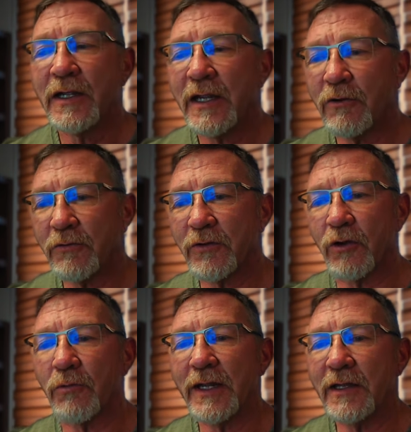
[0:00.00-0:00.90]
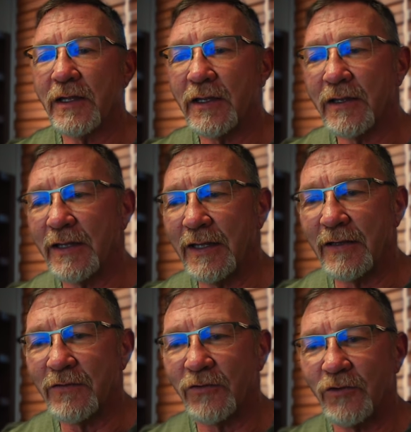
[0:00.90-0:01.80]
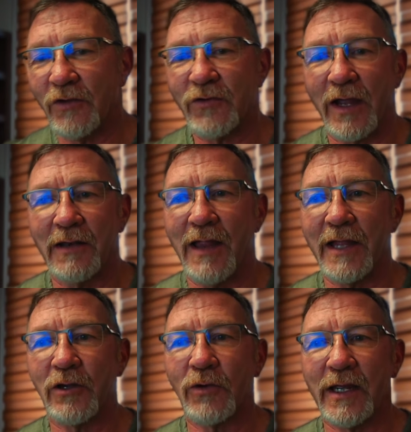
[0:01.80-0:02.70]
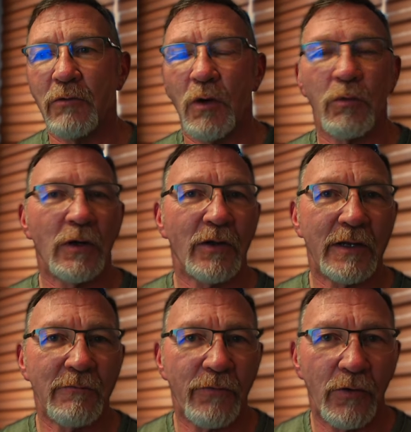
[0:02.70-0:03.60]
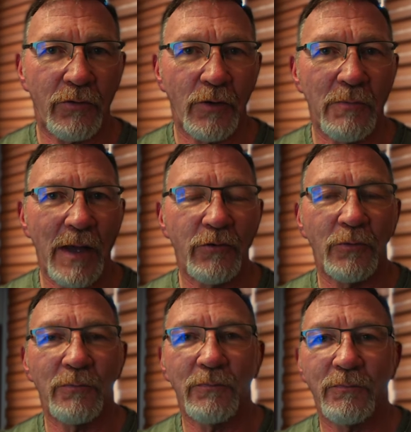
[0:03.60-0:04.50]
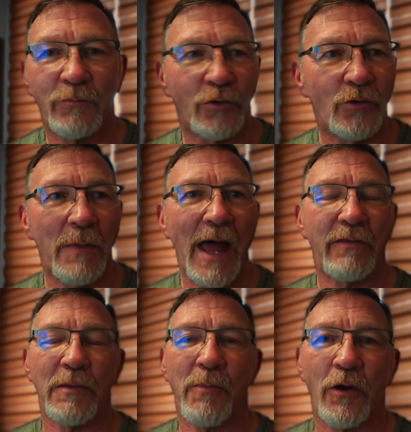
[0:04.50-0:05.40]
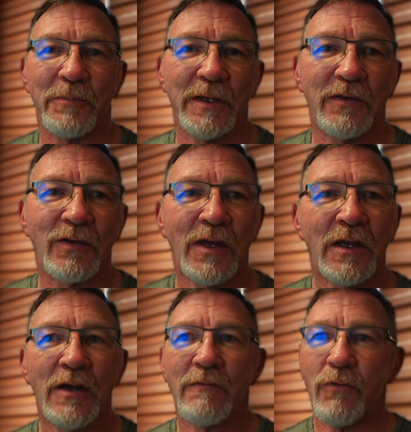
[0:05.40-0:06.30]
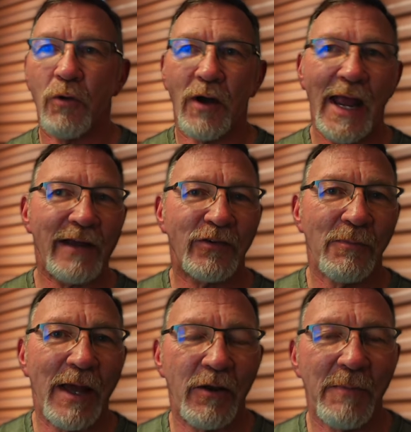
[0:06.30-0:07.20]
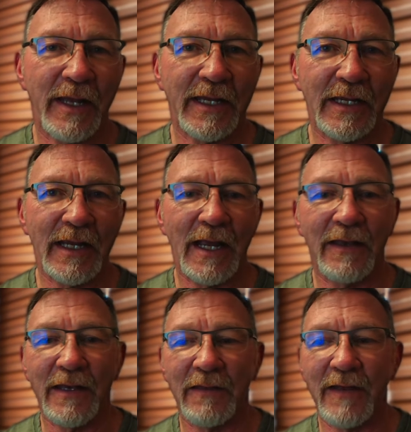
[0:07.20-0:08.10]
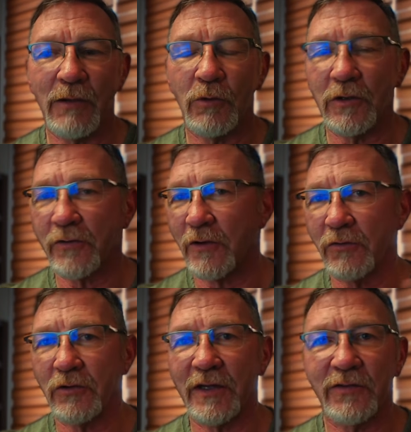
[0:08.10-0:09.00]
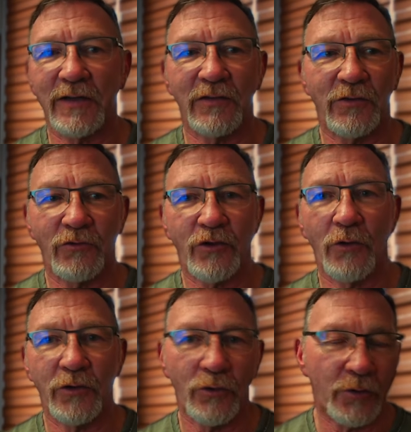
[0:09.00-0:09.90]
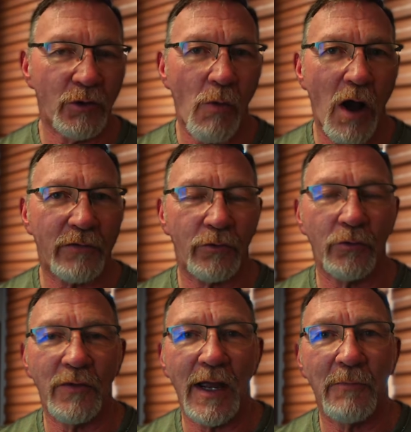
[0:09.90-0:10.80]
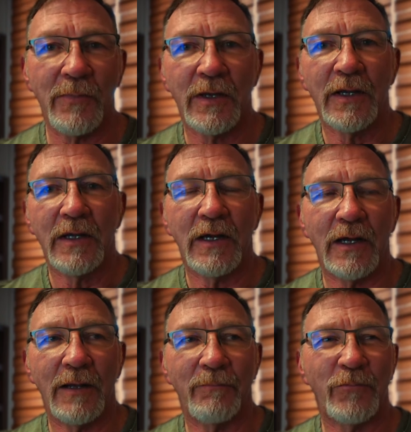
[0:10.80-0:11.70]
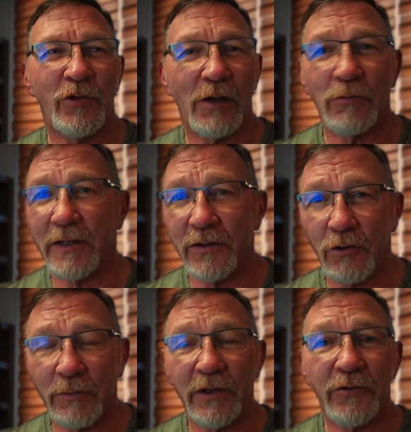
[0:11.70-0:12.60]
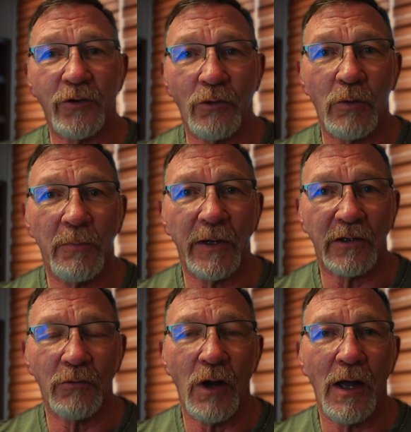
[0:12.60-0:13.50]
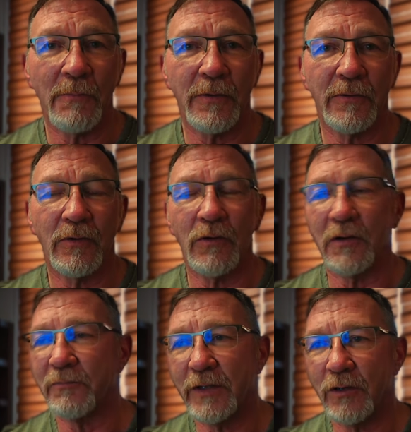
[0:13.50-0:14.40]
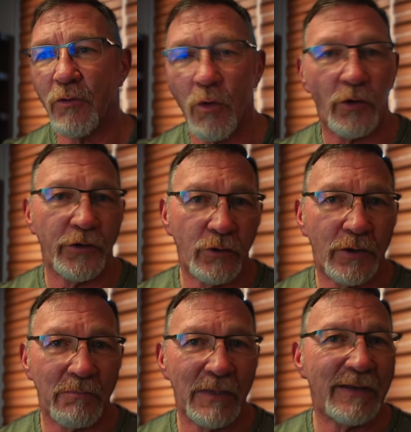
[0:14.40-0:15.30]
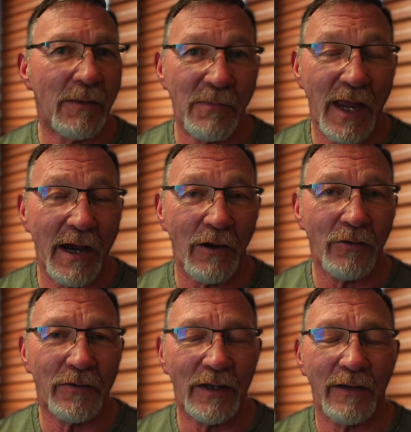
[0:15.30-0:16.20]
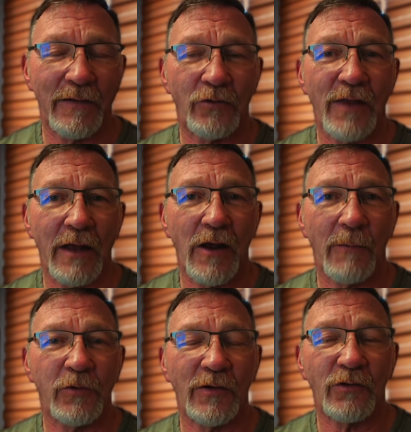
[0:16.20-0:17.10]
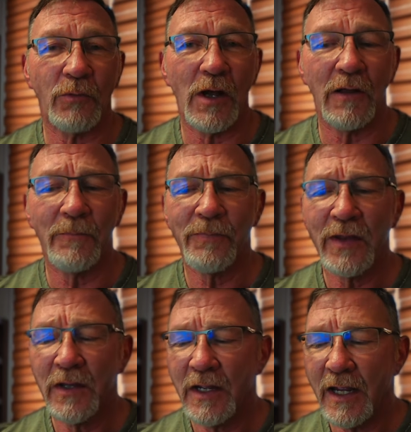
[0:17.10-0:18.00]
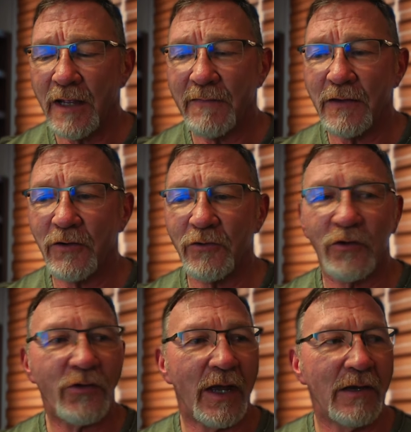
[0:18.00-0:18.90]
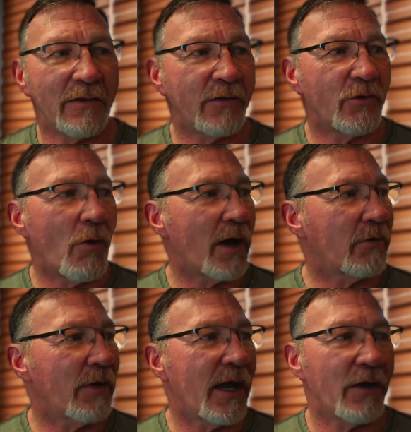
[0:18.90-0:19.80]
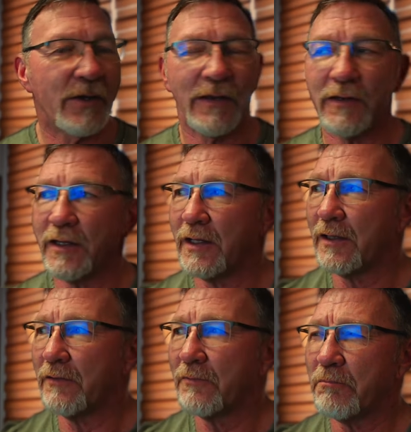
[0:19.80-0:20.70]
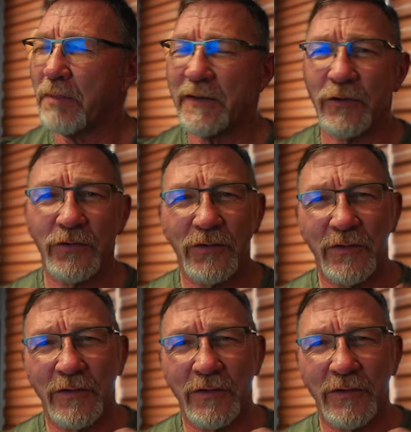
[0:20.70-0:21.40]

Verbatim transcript: Here in Korea, it's just kind of like, okay, well, we're looking for a three bedroom, two bath apartment for X amount of money, and then they will look through their listings and show you, and you walk through them um, generally, your realtor will pick you up, uh, you know, or you could meet them there. Uh, there's that option as well, and then they'll just kind of let you walk around and and but there's